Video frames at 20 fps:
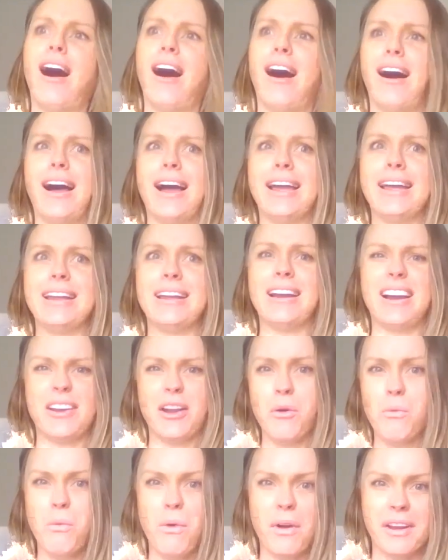I
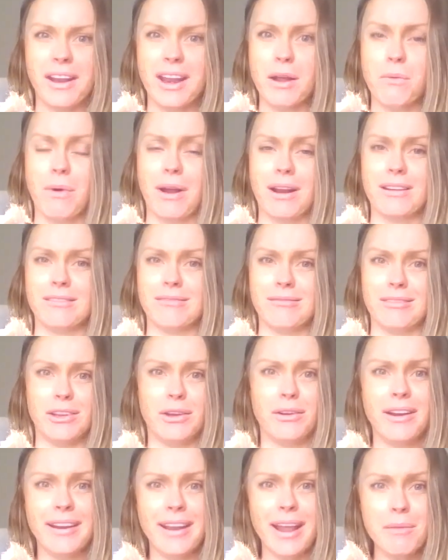don't want anyone
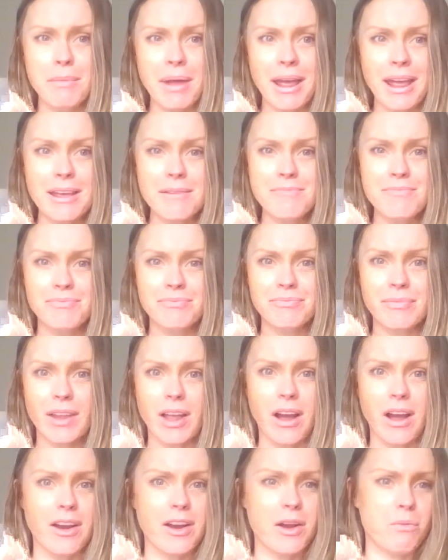looking at me.
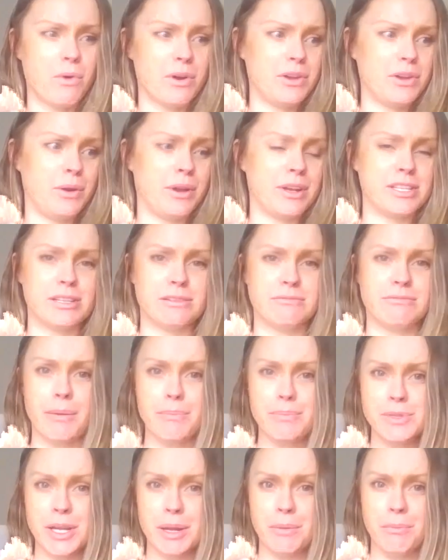I don't want you
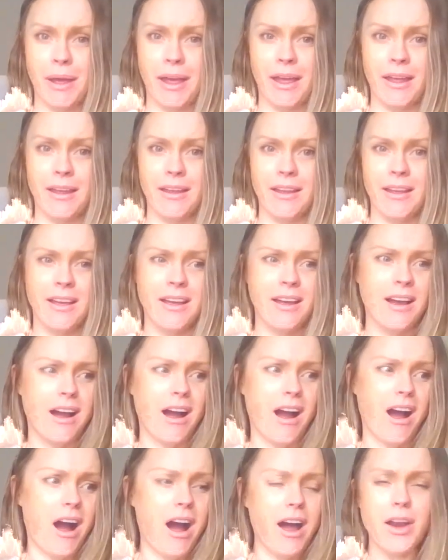interrupting me.
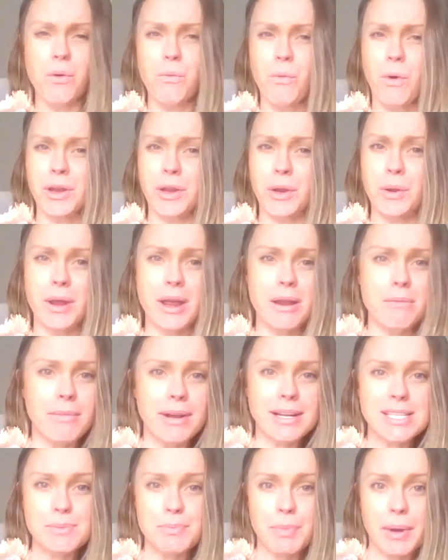I don't want you in
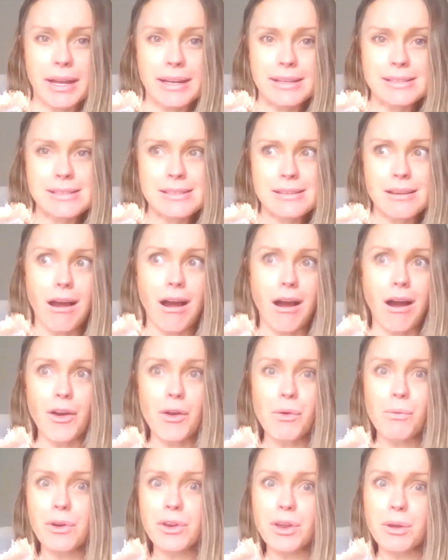my space. I
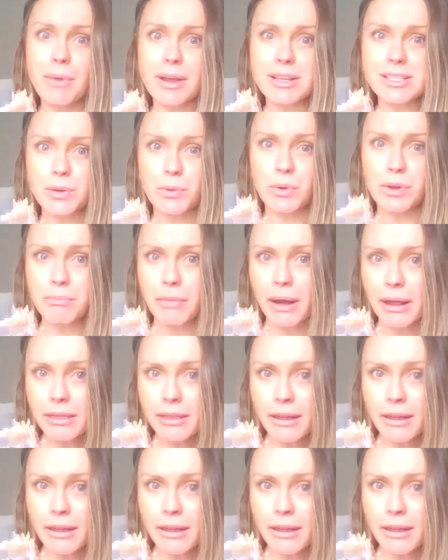don't want you messing with my